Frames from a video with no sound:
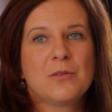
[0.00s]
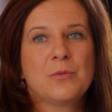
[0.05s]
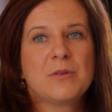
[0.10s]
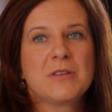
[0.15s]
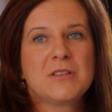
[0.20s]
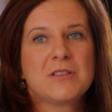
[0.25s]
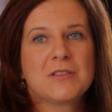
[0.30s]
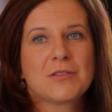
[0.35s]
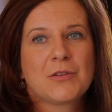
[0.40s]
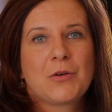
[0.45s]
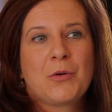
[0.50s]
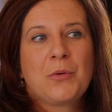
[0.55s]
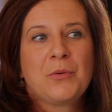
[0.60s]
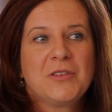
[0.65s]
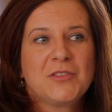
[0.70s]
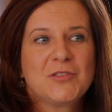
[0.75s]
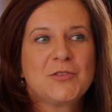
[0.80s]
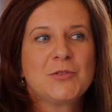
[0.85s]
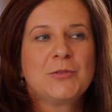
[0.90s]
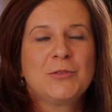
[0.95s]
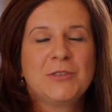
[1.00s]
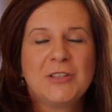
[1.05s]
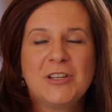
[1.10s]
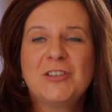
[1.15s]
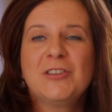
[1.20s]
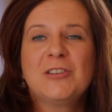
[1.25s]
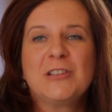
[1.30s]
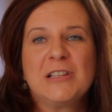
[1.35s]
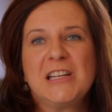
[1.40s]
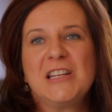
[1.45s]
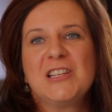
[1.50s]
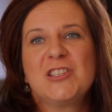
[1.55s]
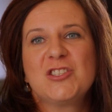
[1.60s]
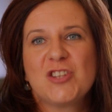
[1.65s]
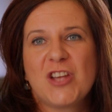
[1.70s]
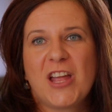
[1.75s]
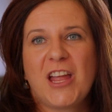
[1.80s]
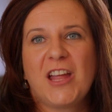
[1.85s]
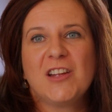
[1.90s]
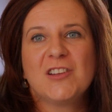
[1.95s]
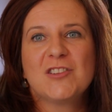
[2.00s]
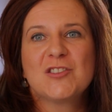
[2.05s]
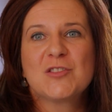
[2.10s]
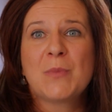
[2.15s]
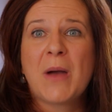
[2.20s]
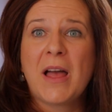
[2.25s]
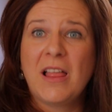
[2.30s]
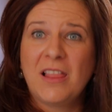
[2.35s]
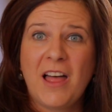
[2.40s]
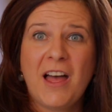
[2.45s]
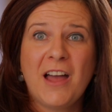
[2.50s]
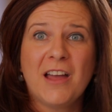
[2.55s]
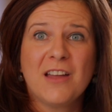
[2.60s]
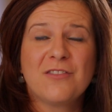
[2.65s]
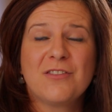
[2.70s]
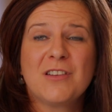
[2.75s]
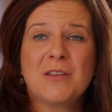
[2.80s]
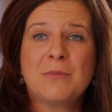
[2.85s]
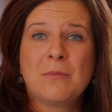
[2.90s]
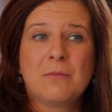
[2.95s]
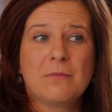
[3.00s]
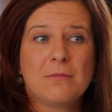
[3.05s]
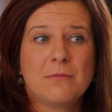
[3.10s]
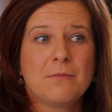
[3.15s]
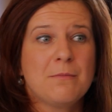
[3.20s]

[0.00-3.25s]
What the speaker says: was going to literally change my life and